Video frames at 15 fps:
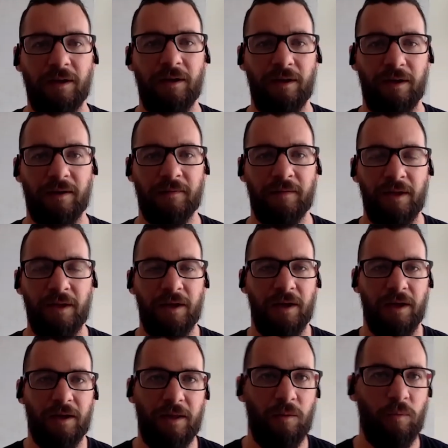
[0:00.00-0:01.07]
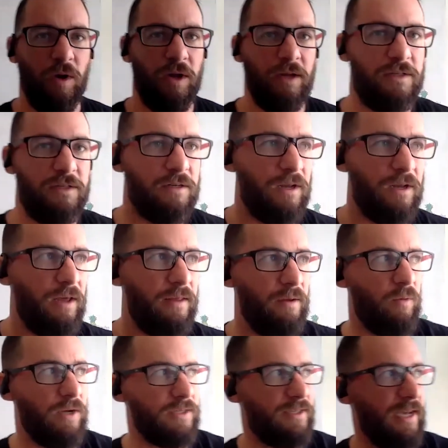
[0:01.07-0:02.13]
Yeah, and then once and
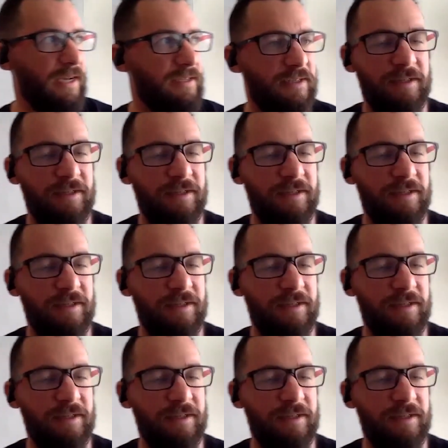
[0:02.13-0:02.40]
then once that's